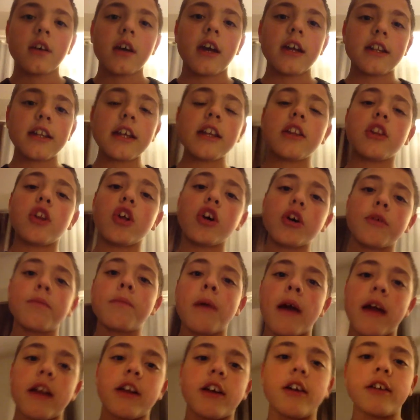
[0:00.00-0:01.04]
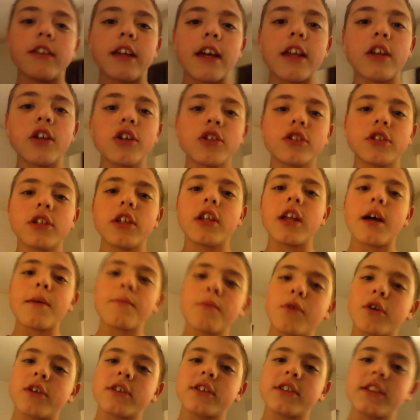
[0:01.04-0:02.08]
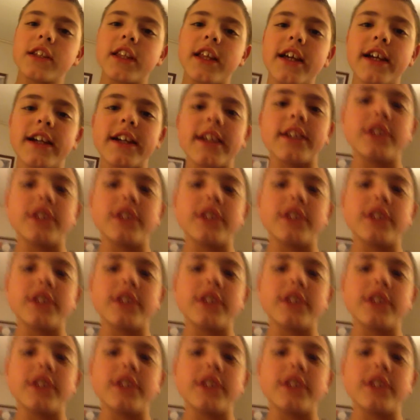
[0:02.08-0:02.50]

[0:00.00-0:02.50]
did look better, and they looked a lot more slick